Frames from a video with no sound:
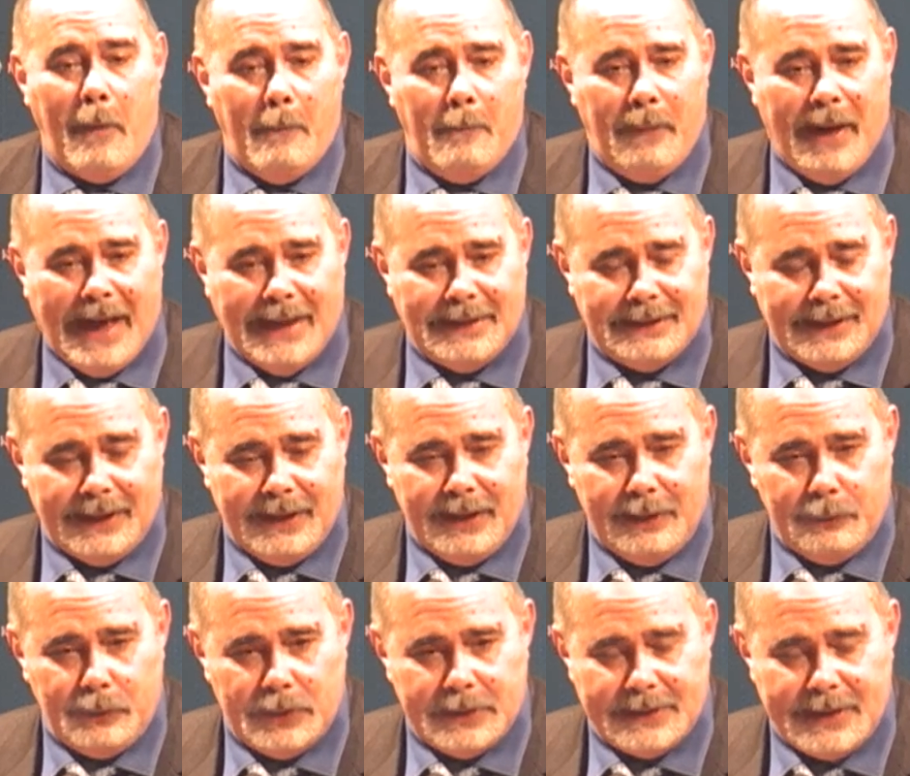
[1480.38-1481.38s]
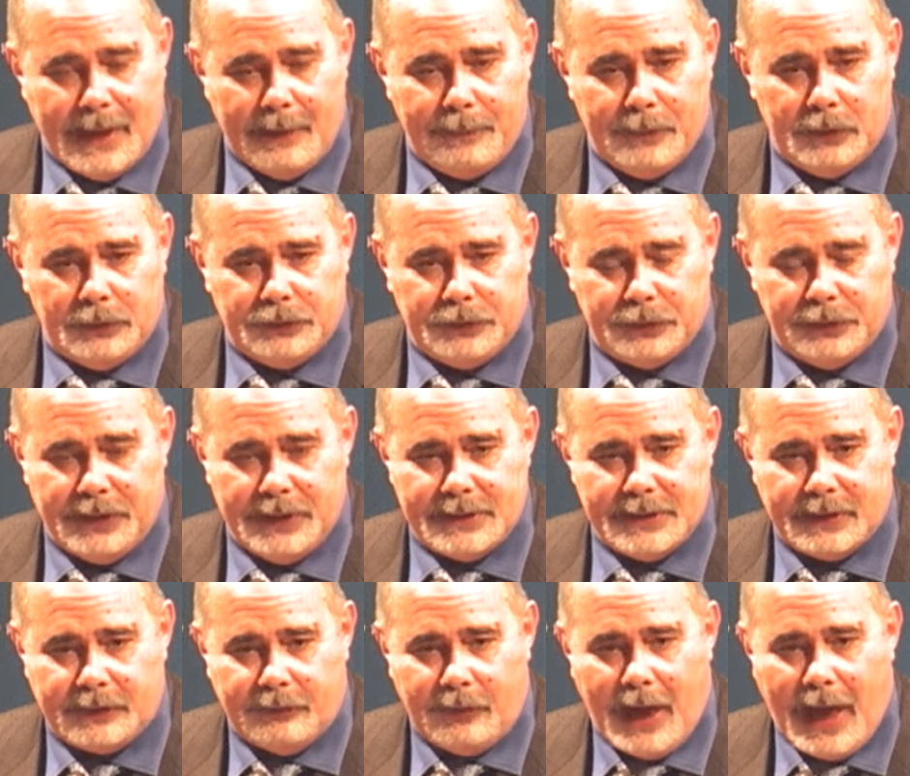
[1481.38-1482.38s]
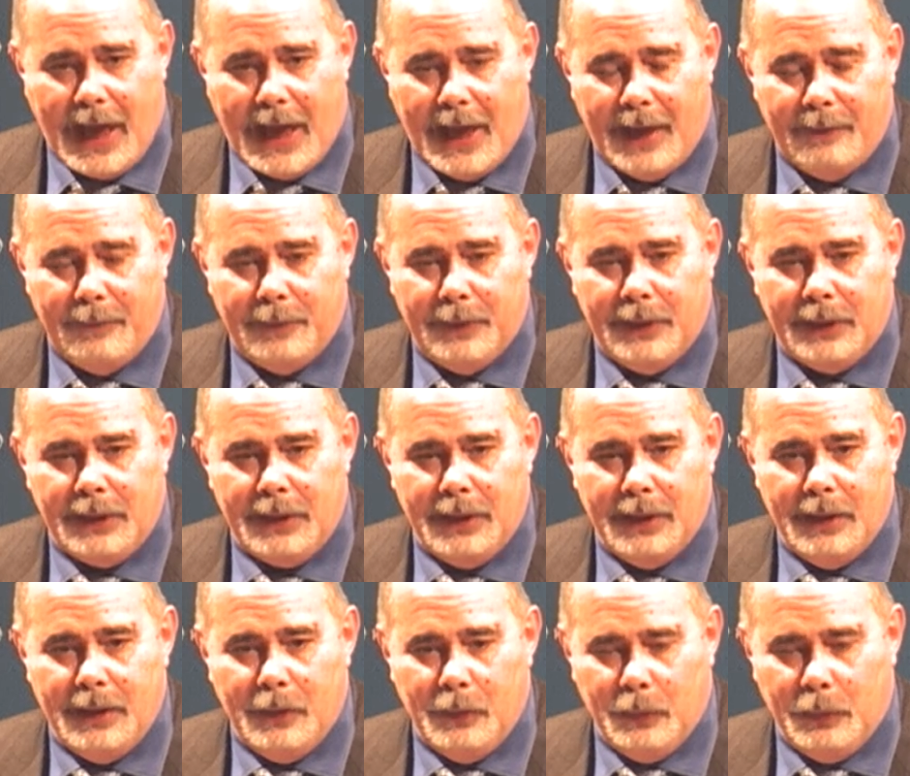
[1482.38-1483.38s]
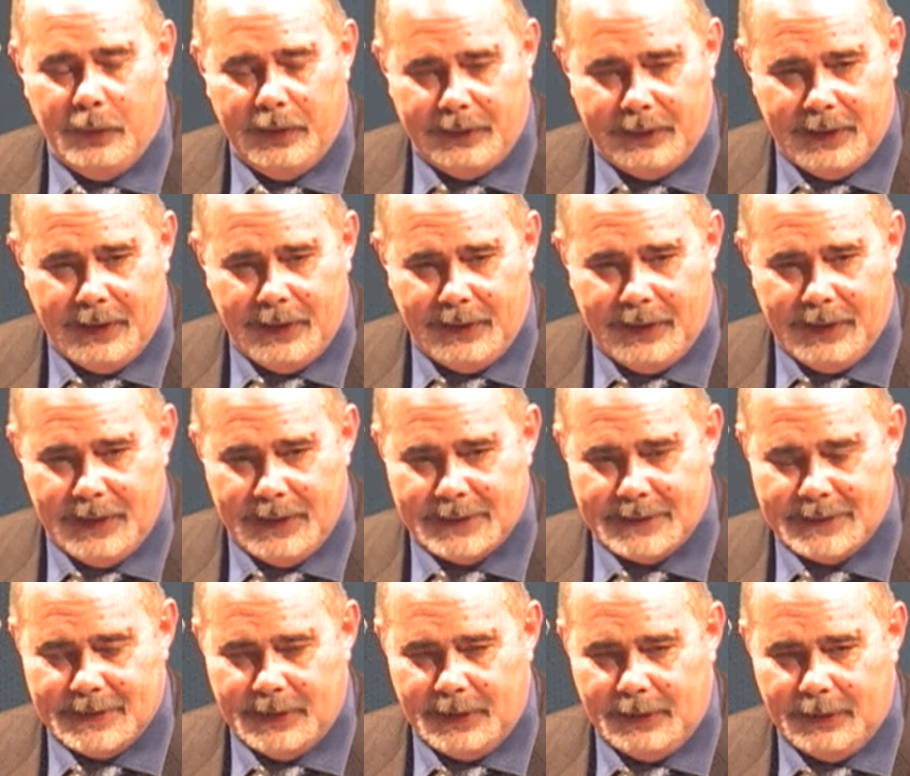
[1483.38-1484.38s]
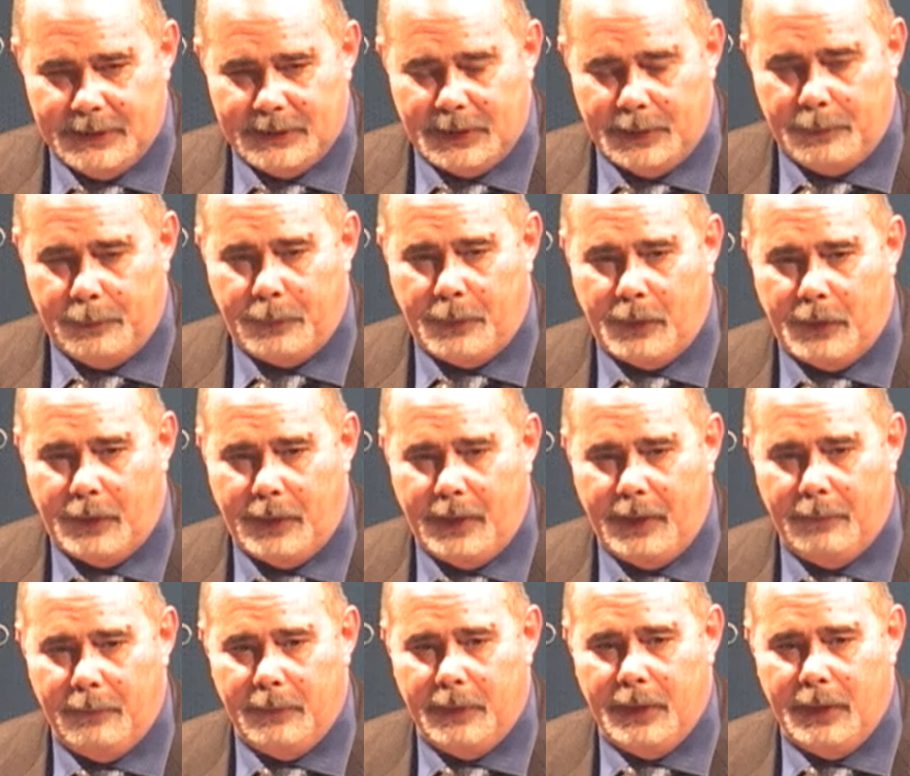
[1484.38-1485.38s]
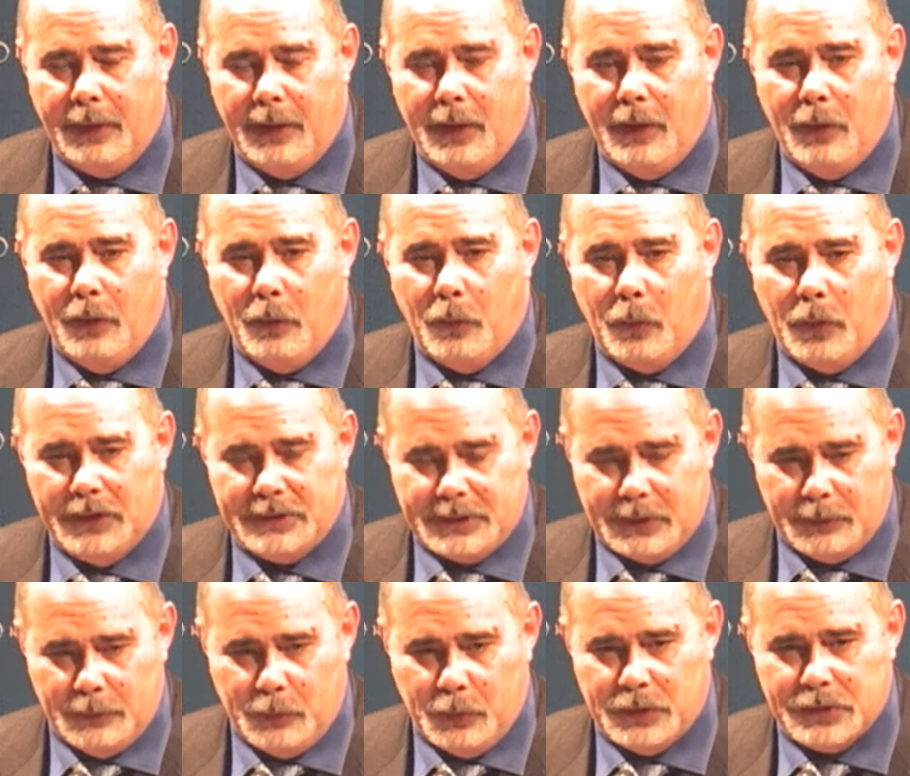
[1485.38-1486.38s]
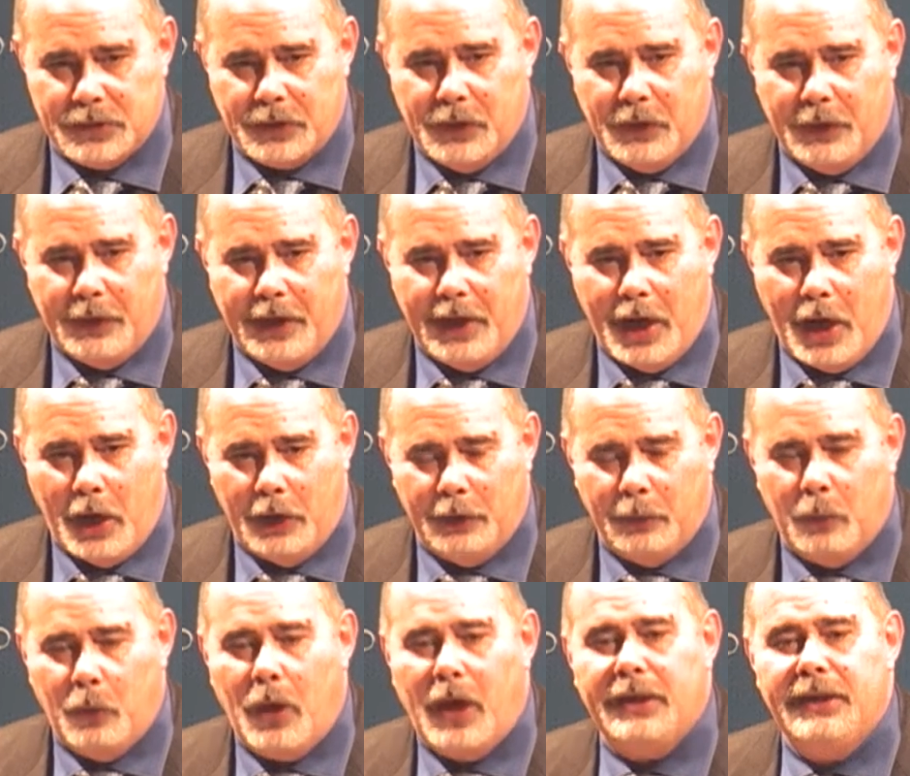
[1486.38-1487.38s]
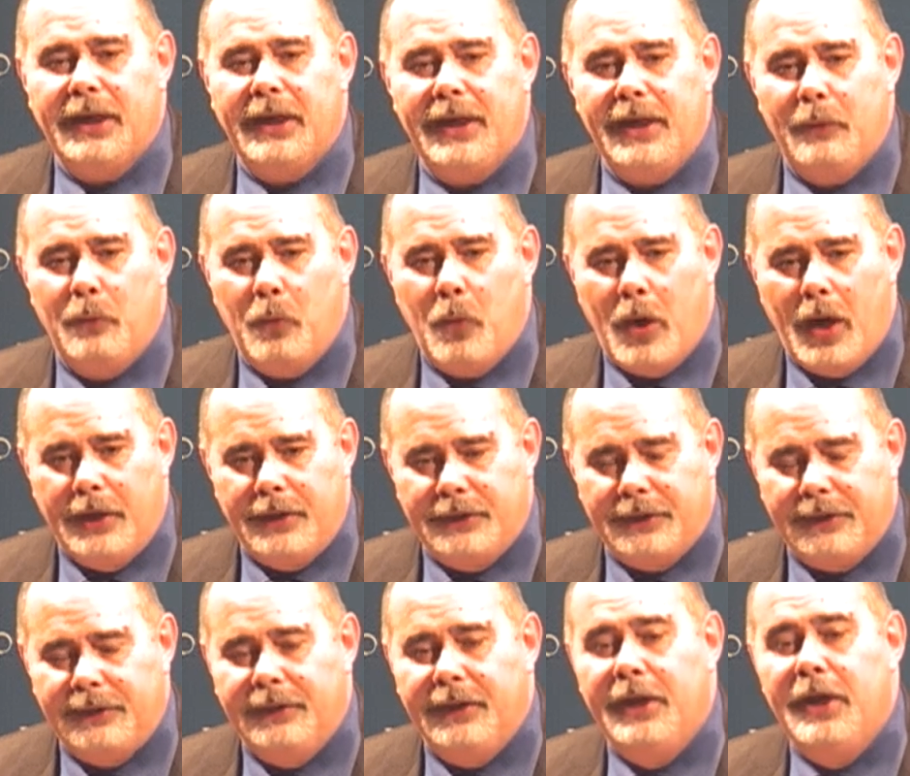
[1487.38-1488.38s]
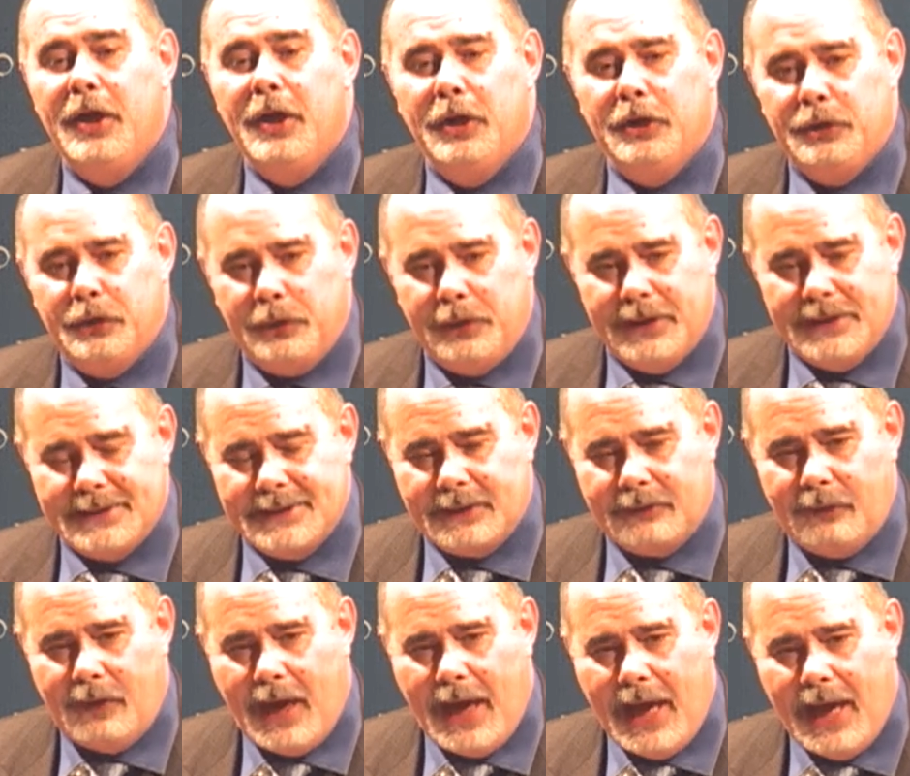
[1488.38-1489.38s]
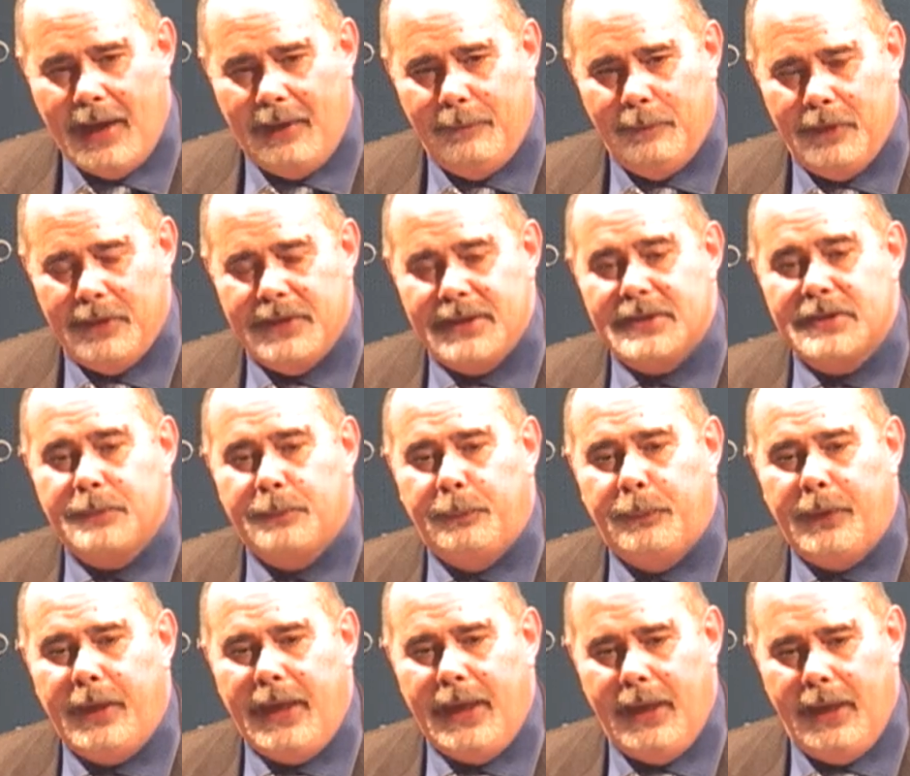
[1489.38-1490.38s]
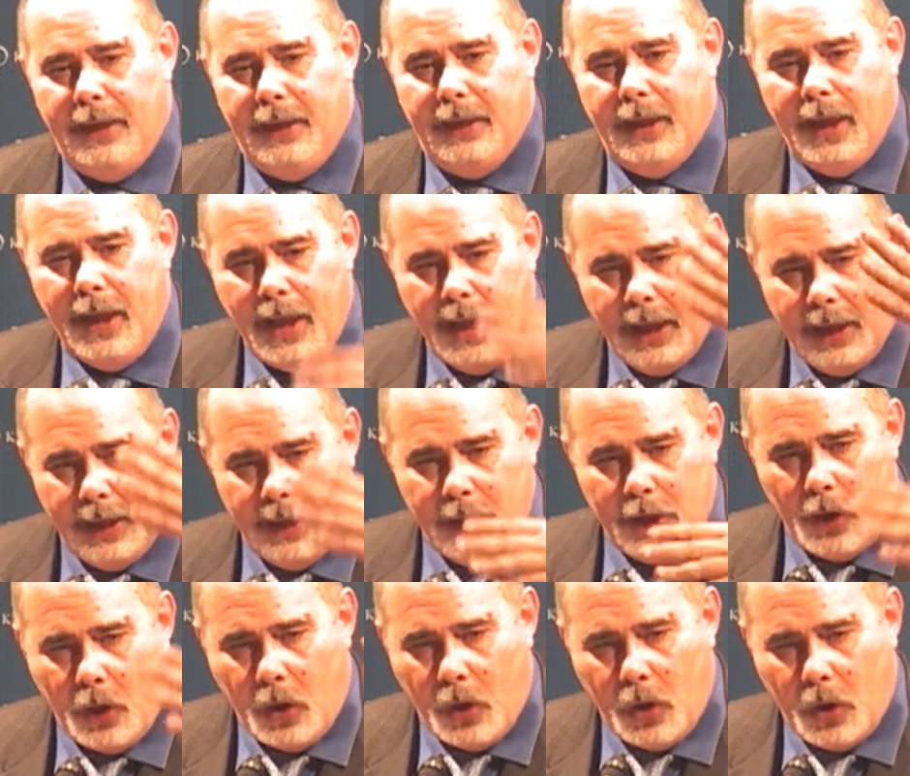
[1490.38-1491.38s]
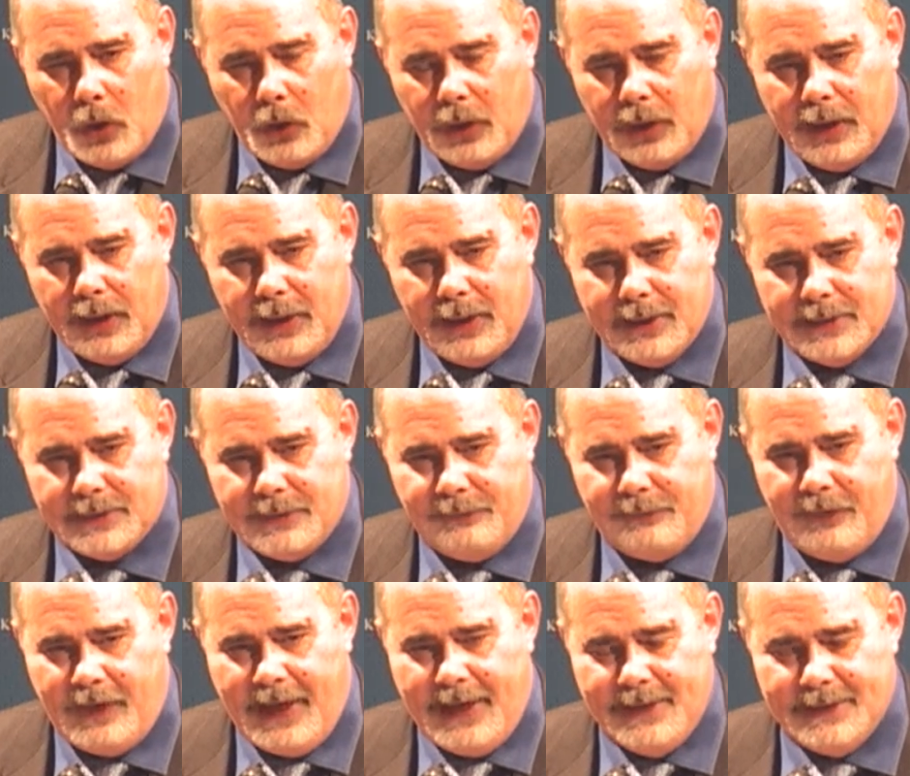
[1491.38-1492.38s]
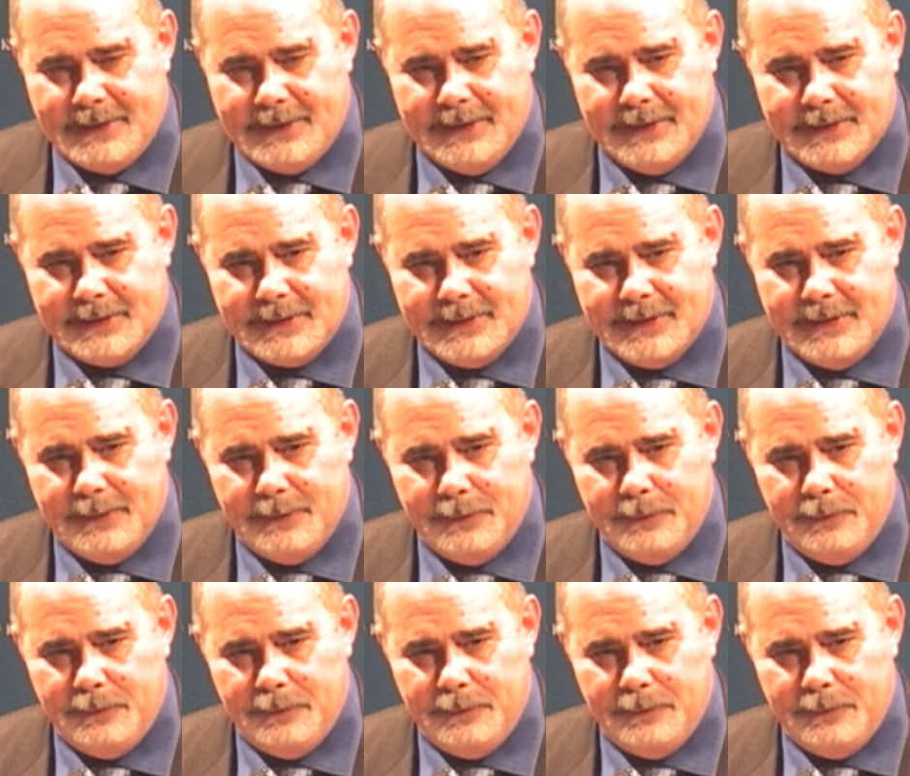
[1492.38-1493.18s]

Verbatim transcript: But he was able to describe with this little poem what was going on, what he wanted to describe, the spring in all his faces.